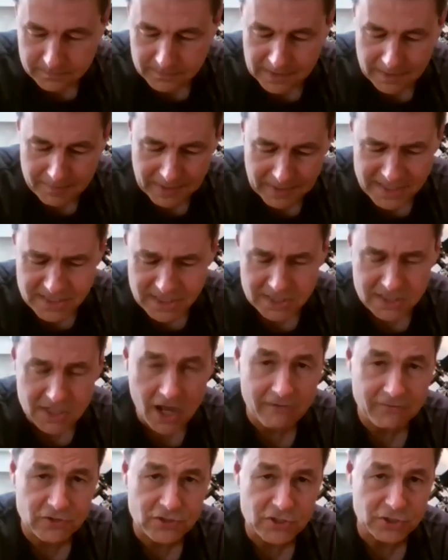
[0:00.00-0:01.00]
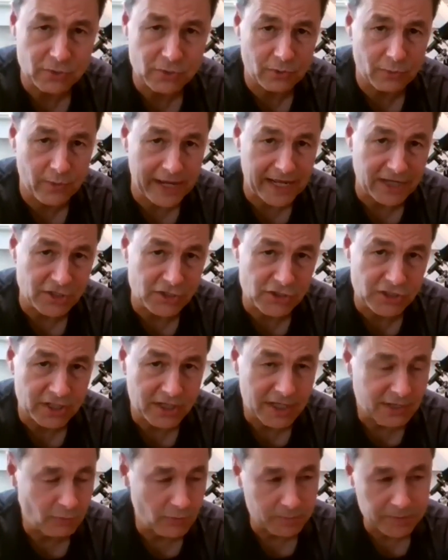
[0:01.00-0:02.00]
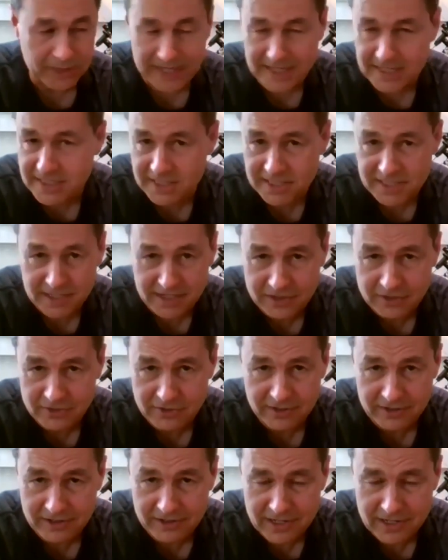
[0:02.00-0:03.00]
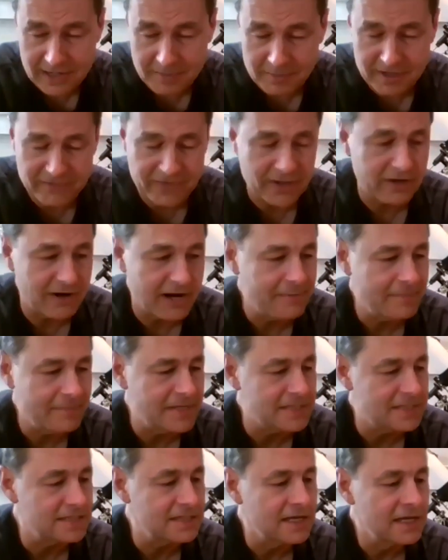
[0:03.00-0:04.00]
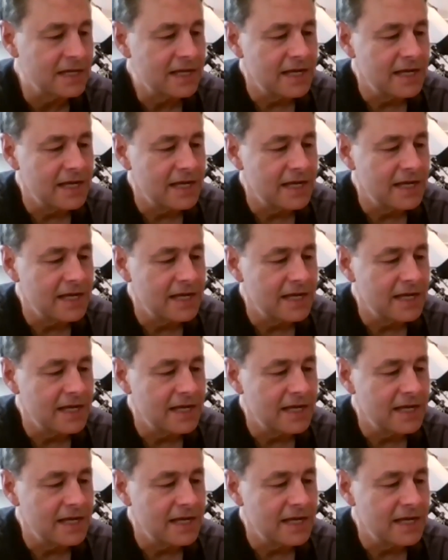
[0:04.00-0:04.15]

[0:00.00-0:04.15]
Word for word: because this offers range, replaces another, a number of other eyepieces.